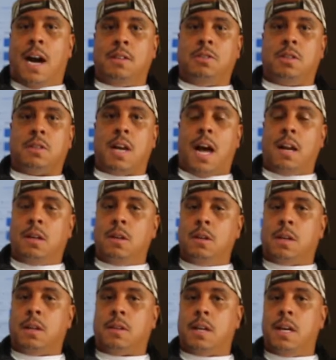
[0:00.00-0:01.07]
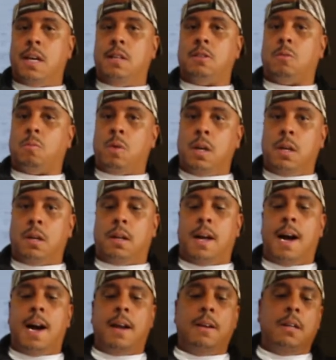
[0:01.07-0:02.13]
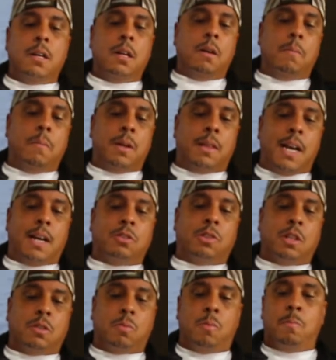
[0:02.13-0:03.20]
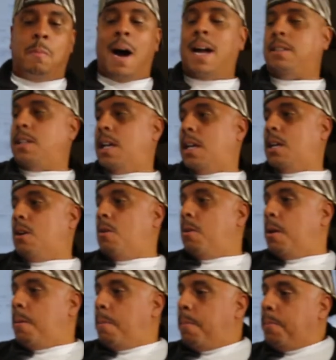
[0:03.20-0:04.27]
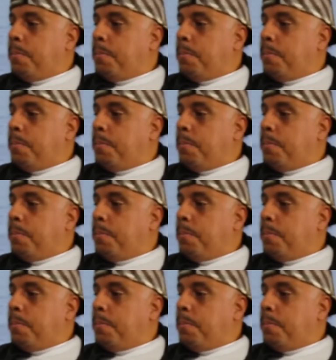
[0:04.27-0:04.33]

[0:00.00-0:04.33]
I just kind of look at things and read a lot, but that's just my take on it.